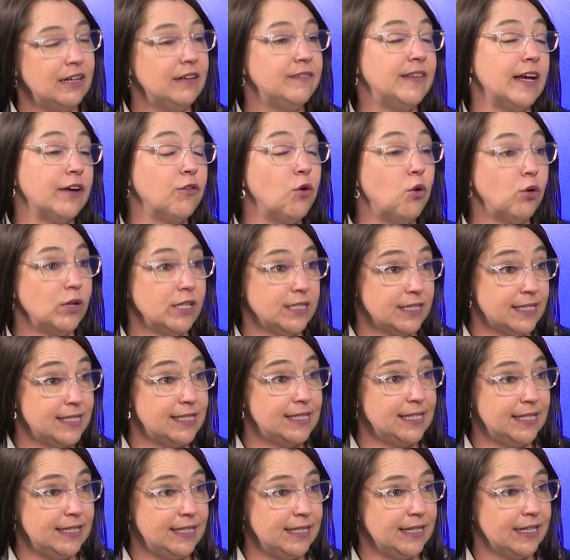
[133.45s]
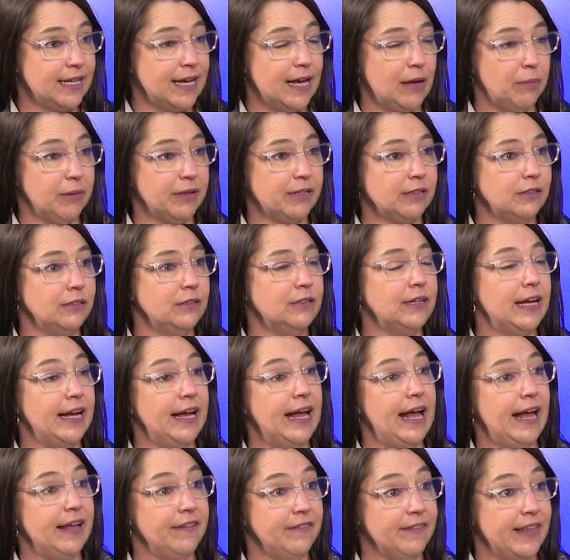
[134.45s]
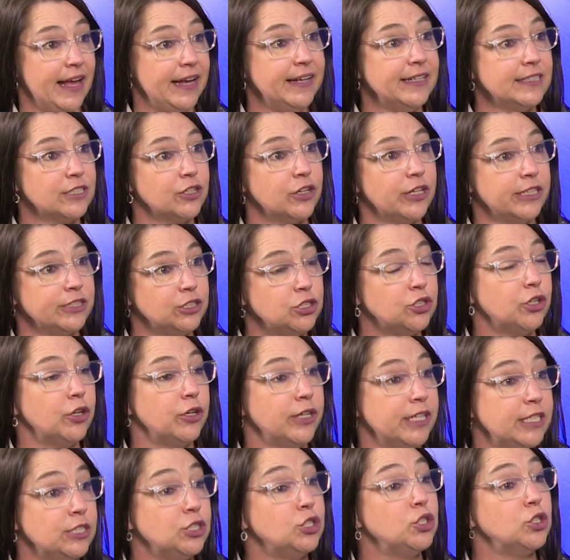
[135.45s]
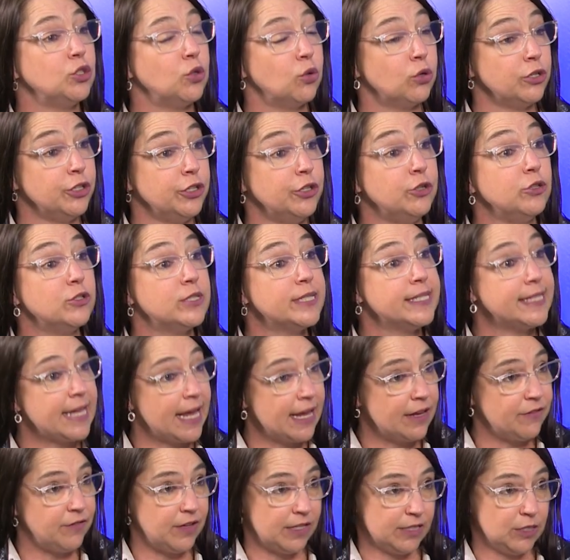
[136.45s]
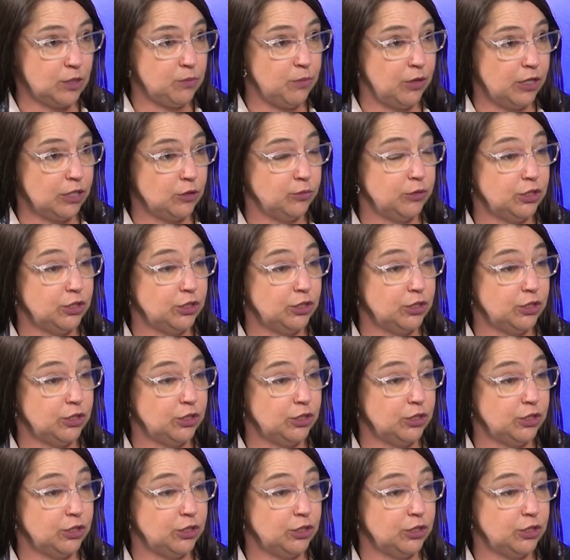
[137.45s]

They call it seeding capital, and that is going to go into your new savings pot,